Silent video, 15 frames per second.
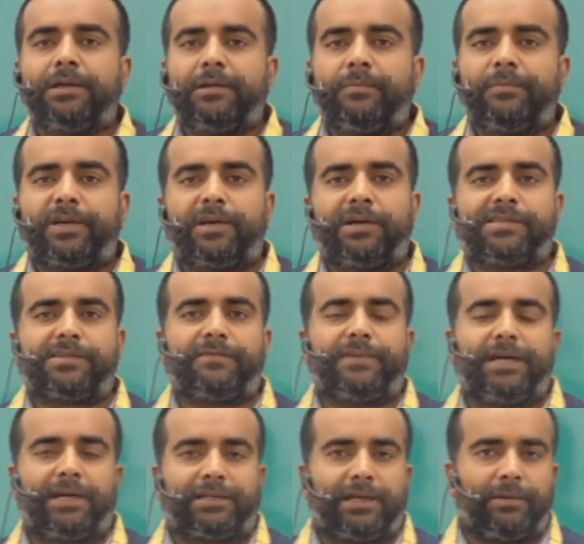because of
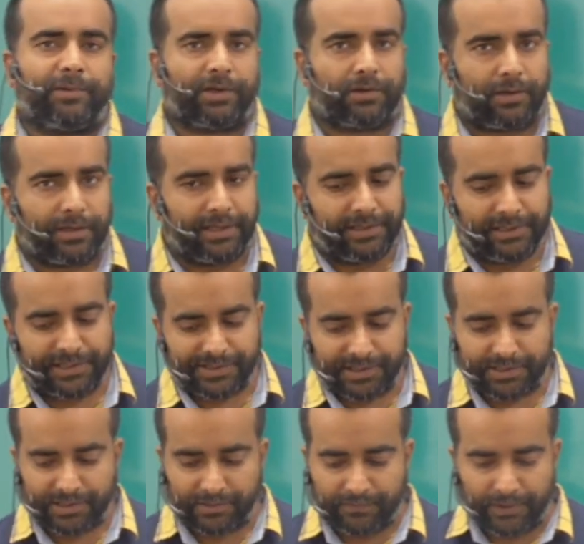that I'm recording this
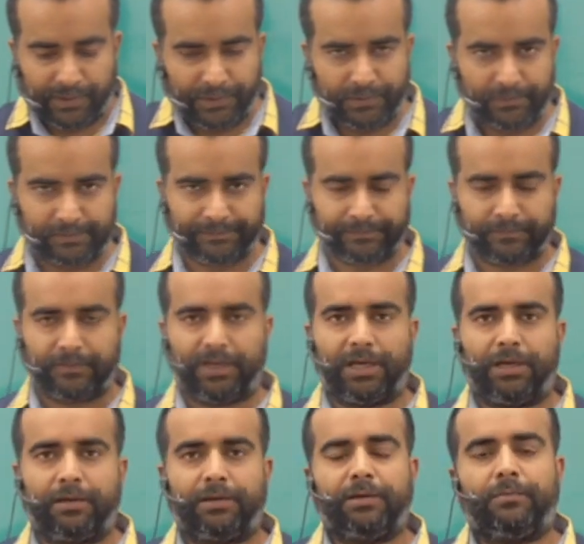session for you.
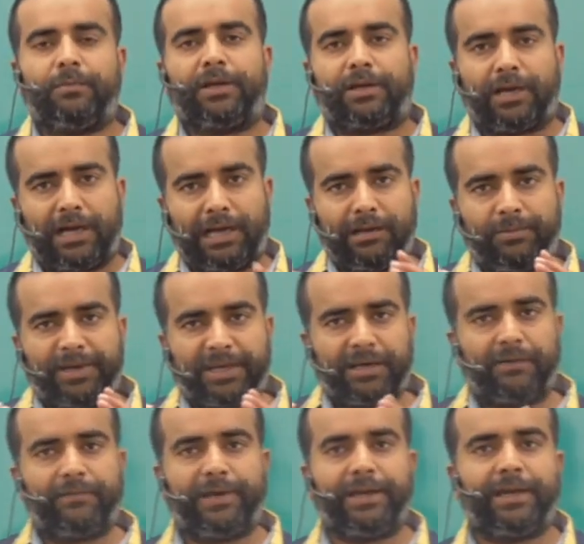But I'll be
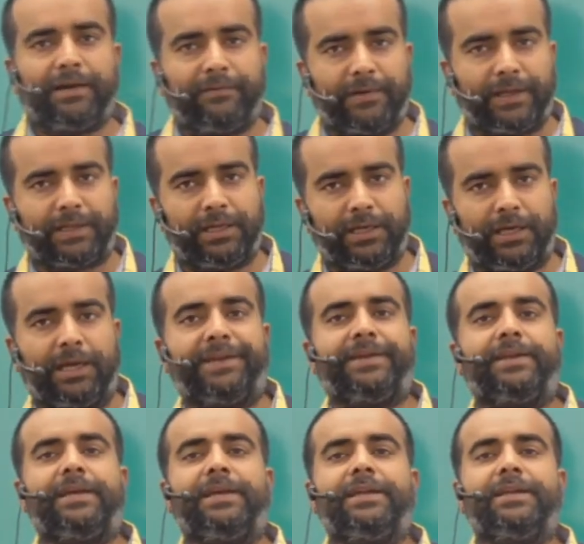covering everything, and
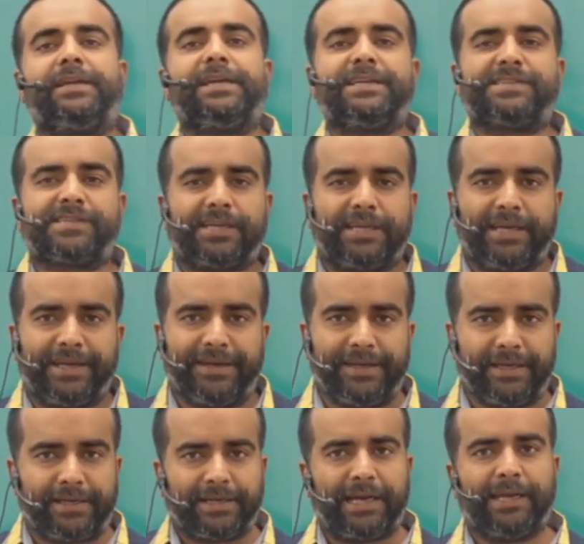in case
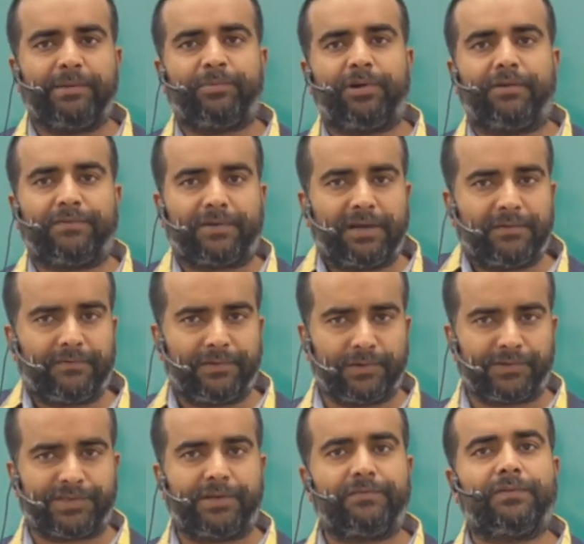any type of
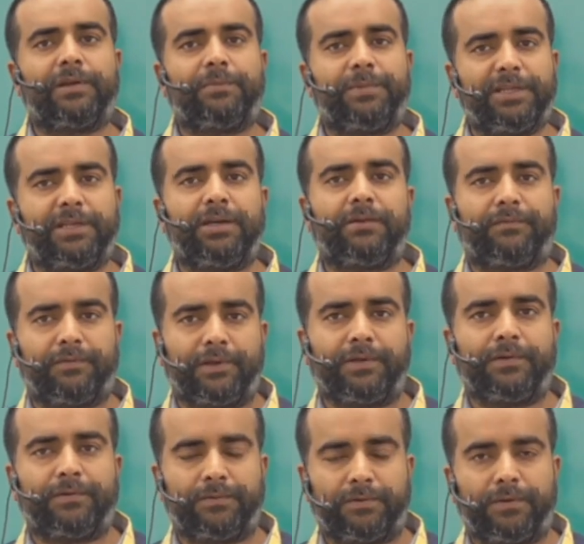confusion will be there for you,